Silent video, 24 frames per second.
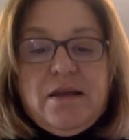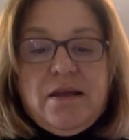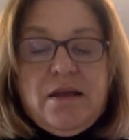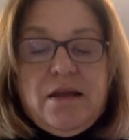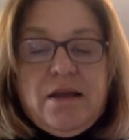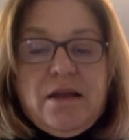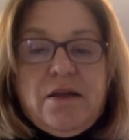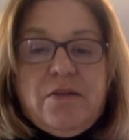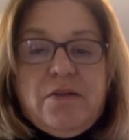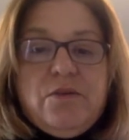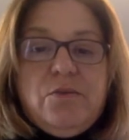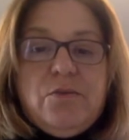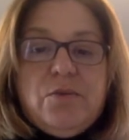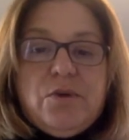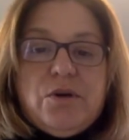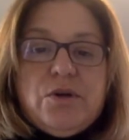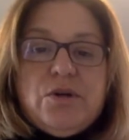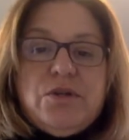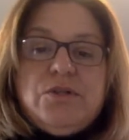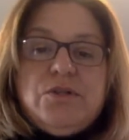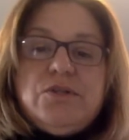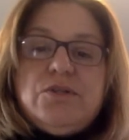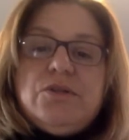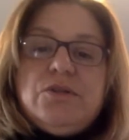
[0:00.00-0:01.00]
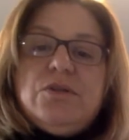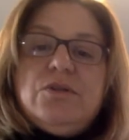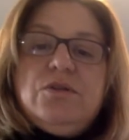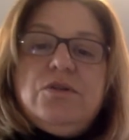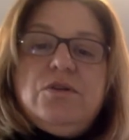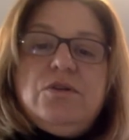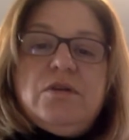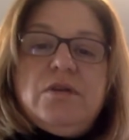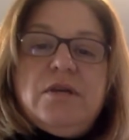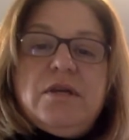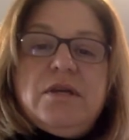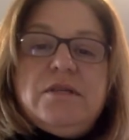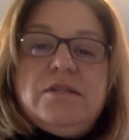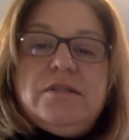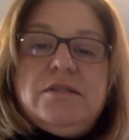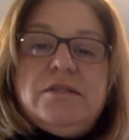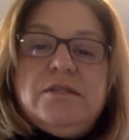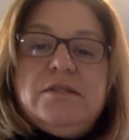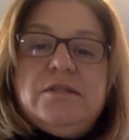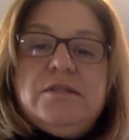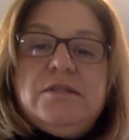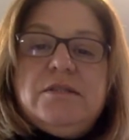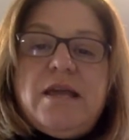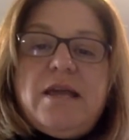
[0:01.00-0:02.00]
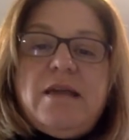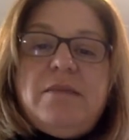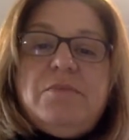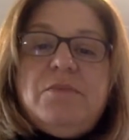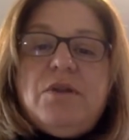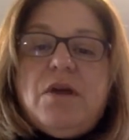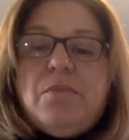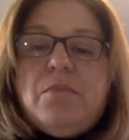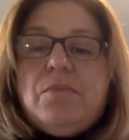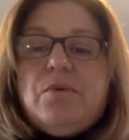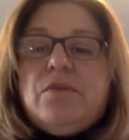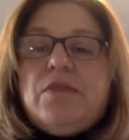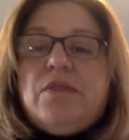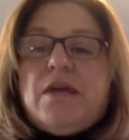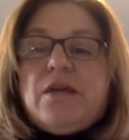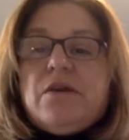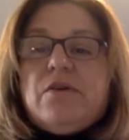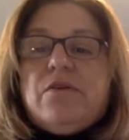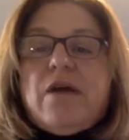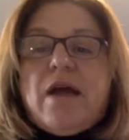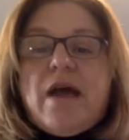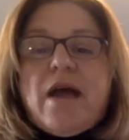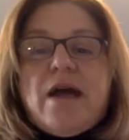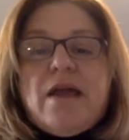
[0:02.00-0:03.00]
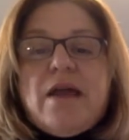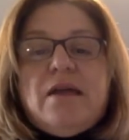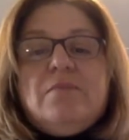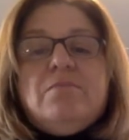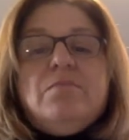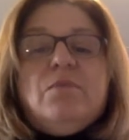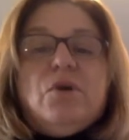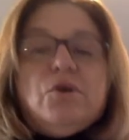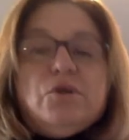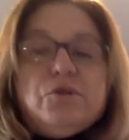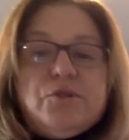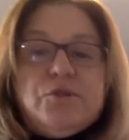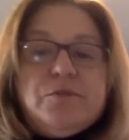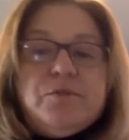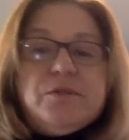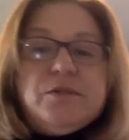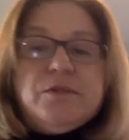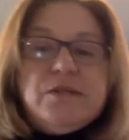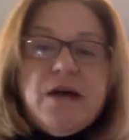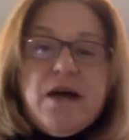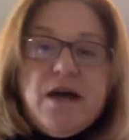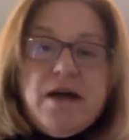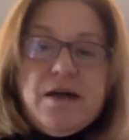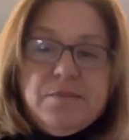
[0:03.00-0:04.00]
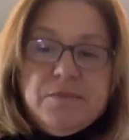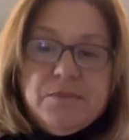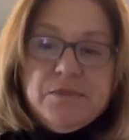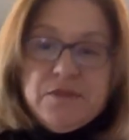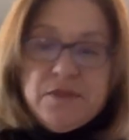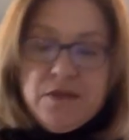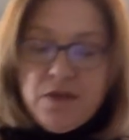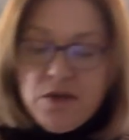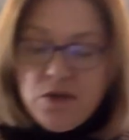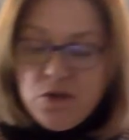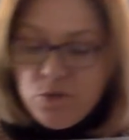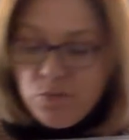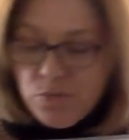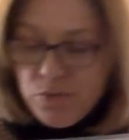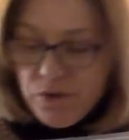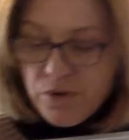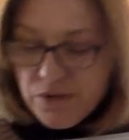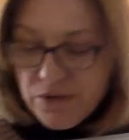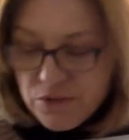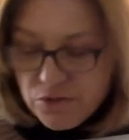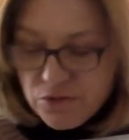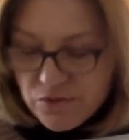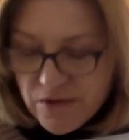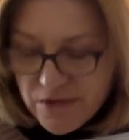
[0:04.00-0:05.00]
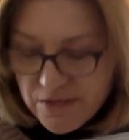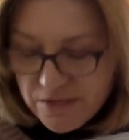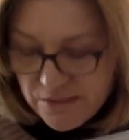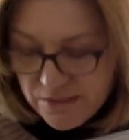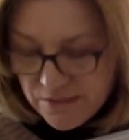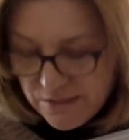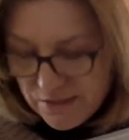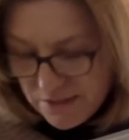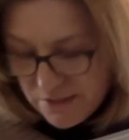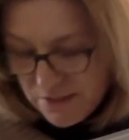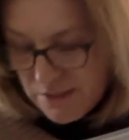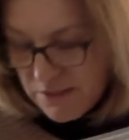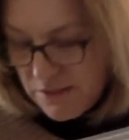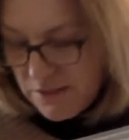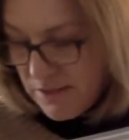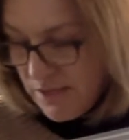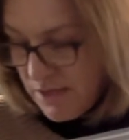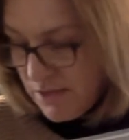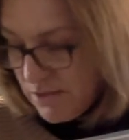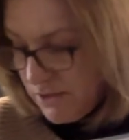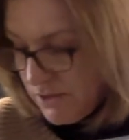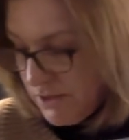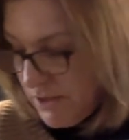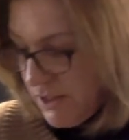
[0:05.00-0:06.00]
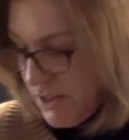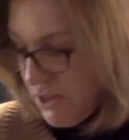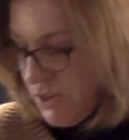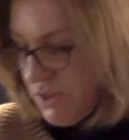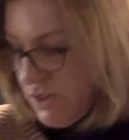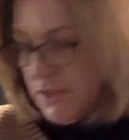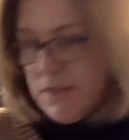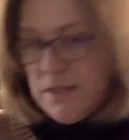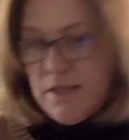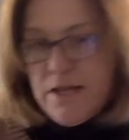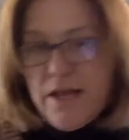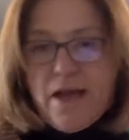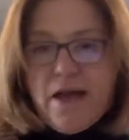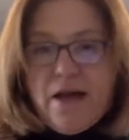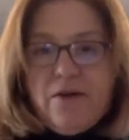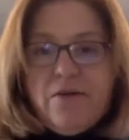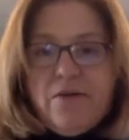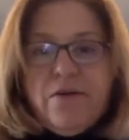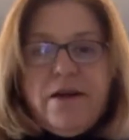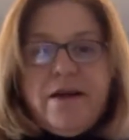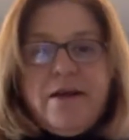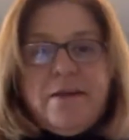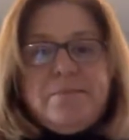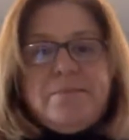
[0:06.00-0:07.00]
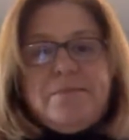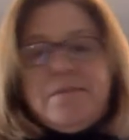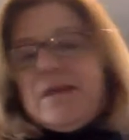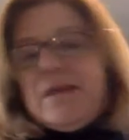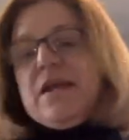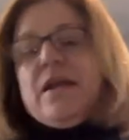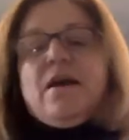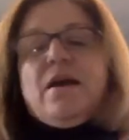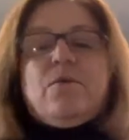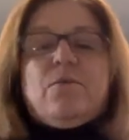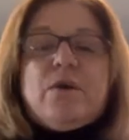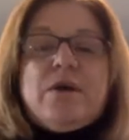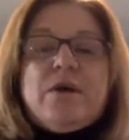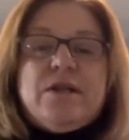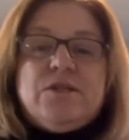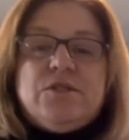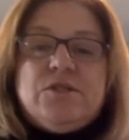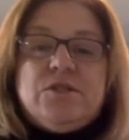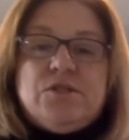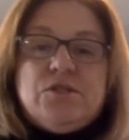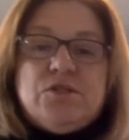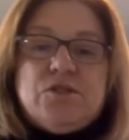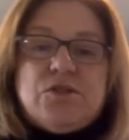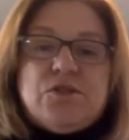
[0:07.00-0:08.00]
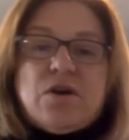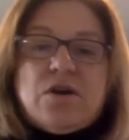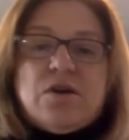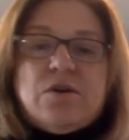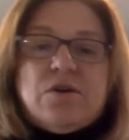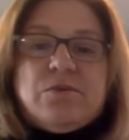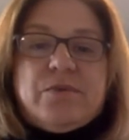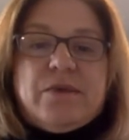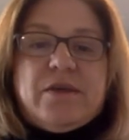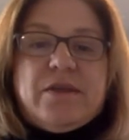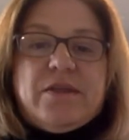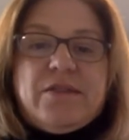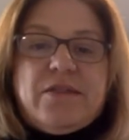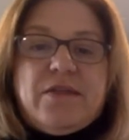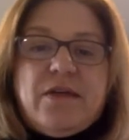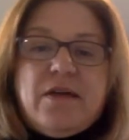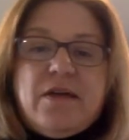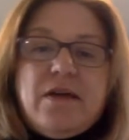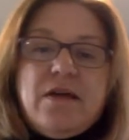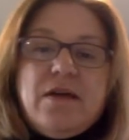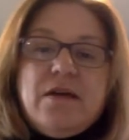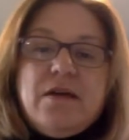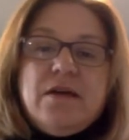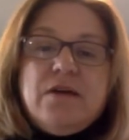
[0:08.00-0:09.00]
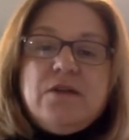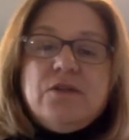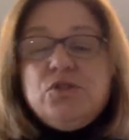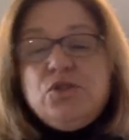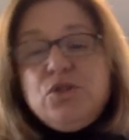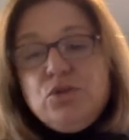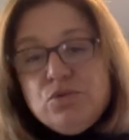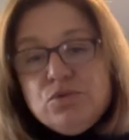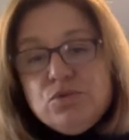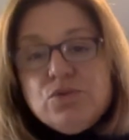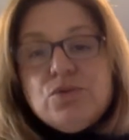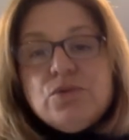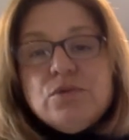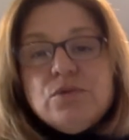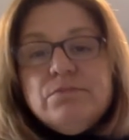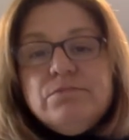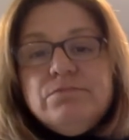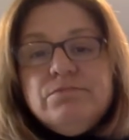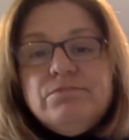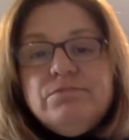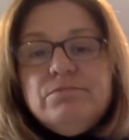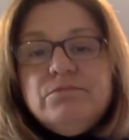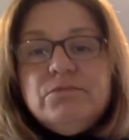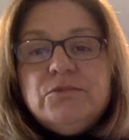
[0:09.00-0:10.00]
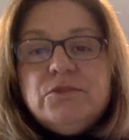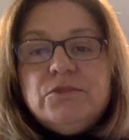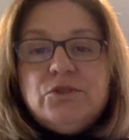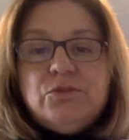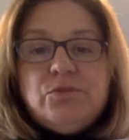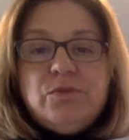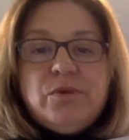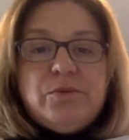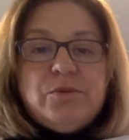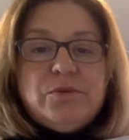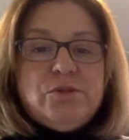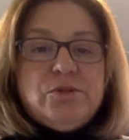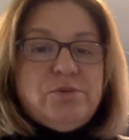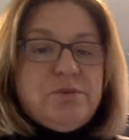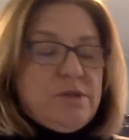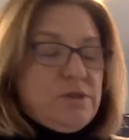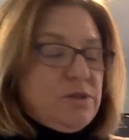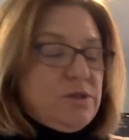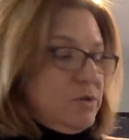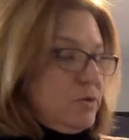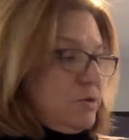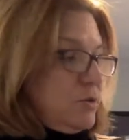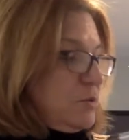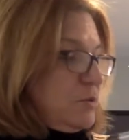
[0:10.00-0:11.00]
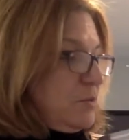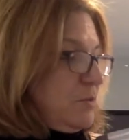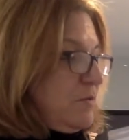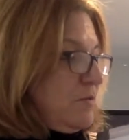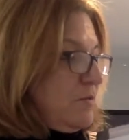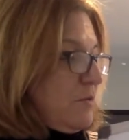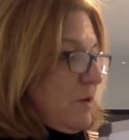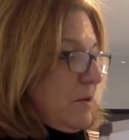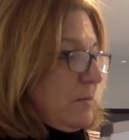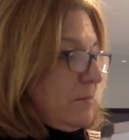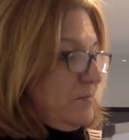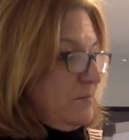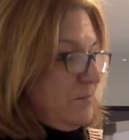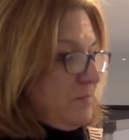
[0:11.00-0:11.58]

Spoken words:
In other words, it's the same number that you're adding multiple times. We're going to try to stick to single digits now, all right? And I wanted to start with 2s, since we were doing 2s before.